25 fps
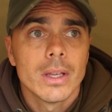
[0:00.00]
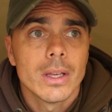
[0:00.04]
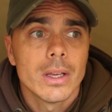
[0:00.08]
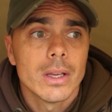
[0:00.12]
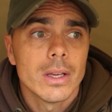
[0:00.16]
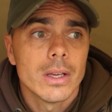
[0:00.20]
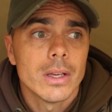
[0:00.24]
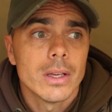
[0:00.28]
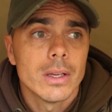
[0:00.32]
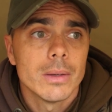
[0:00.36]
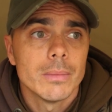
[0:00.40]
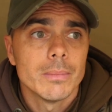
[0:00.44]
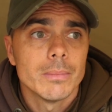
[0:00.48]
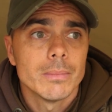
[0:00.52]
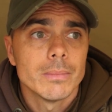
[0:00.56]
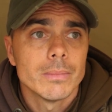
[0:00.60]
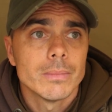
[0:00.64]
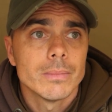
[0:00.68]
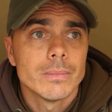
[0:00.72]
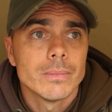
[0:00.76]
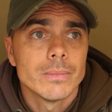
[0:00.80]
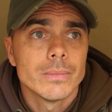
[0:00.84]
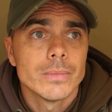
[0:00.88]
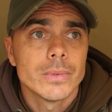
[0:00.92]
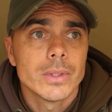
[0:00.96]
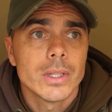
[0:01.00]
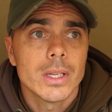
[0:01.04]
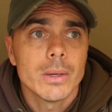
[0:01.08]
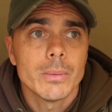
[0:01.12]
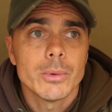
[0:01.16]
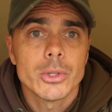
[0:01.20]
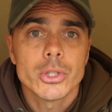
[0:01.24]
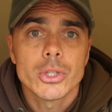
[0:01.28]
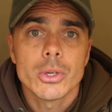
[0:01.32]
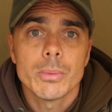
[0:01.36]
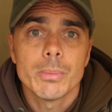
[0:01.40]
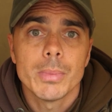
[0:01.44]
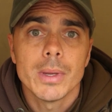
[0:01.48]
yeah,
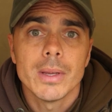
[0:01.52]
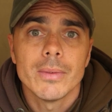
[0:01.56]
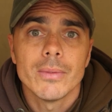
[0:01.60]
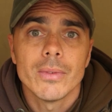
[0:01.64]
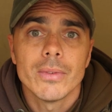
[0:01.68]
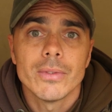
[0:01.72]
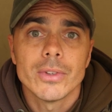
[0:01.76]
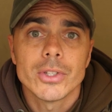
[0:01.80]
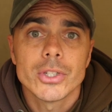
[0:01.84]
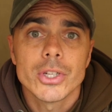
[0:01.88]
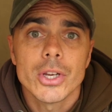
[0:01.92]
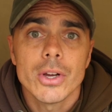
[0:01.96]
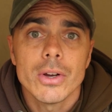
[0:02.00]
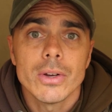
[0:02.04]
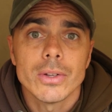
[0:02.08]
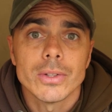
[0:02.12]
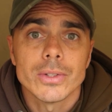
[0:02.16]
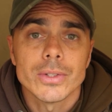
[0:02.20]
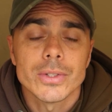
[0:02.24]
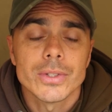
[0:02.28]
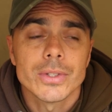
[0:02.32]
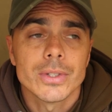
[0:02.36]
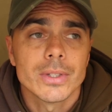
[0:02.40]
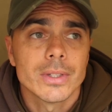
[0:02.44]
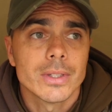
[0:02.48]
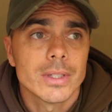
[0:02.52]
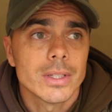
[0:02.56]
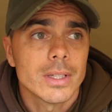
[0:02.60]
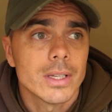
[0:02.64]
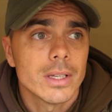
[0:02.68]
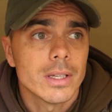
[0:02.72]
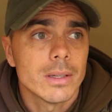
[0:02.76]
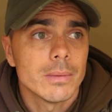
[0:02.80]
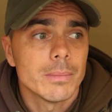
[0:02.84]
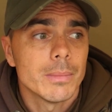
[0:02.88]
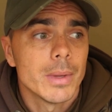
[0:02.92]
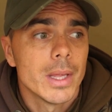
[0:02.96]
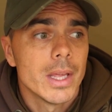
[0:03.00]
we should be in with a chance.
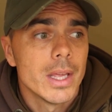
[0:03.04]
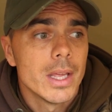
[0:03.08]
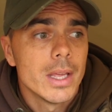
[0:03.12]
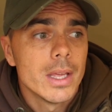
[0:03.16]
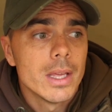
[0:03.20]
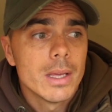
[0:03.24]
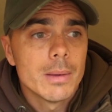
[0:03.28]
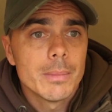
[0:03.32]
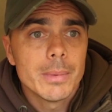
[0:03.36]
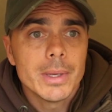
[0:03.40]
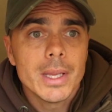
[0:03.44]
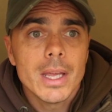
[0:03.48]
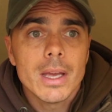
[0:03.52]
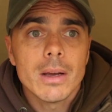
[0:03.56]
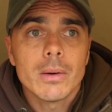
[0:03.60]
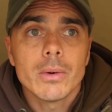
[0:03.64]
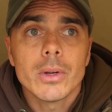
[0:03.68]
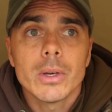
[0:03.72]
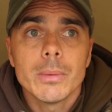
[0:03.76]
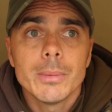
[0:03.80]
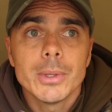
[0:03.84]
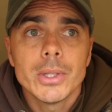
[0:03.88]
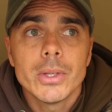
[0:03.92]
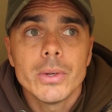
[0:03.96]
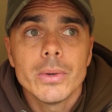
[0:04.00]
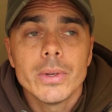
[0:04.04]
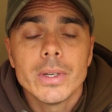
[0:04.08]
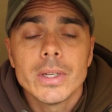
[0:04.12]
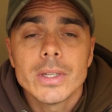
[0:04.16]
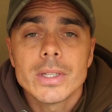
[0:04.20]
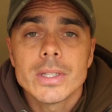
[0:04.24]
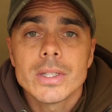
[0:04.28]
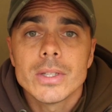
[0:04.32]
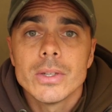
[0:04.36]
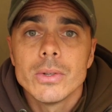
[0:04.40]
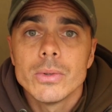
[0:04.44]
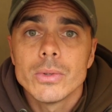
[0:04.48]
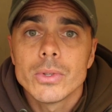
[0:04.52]
But yeah, I'm going to be doing
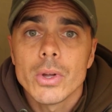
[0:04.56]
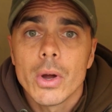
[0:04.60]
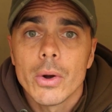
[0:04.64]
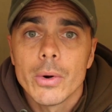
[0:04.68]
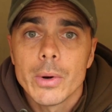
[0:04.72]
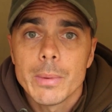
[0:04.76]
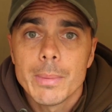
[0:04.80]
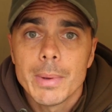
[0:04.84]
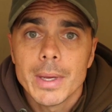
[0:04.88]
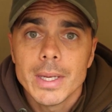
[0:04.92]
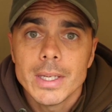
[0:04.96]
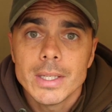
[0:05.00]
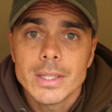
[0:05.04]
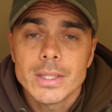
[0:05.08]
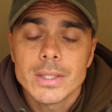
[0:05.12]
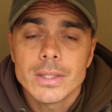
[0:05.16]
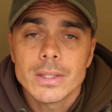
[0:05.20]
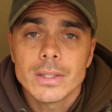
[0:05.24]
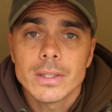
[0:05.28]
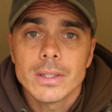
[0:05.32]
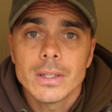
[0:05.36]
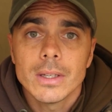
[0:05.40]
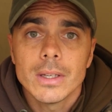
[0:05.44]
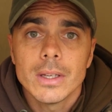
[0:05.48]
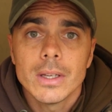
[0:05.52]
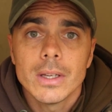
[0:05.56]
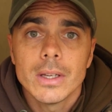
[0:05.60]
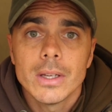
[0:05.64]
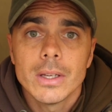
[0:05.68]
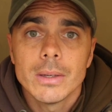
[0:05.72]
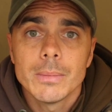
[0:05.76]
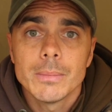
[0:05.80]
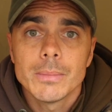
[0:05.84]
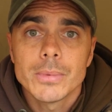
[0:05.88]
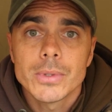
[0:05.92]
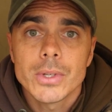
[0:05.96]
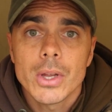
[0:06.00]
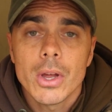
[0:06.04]
this new diary piece,
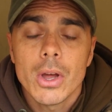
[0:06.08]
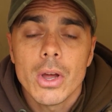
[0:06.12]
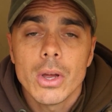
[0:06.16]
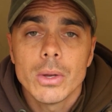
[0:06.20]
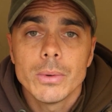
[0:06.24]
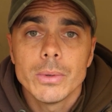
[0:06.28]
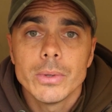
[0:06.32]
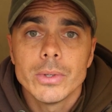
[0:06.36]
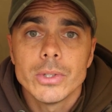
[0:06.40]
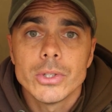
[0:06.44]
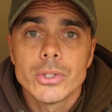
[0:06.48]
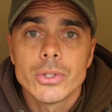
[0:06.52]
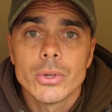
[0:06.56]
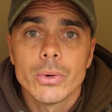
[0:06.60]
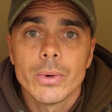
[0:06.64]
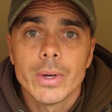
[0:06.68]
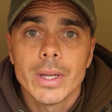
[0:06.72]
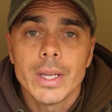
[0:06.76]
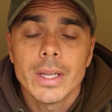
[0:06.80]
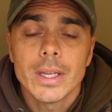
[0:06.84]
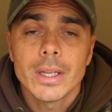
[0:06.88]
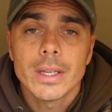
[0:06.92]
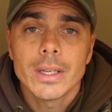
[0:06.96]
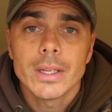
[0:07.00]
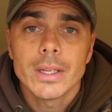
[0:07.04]
so I hope you enjoy it.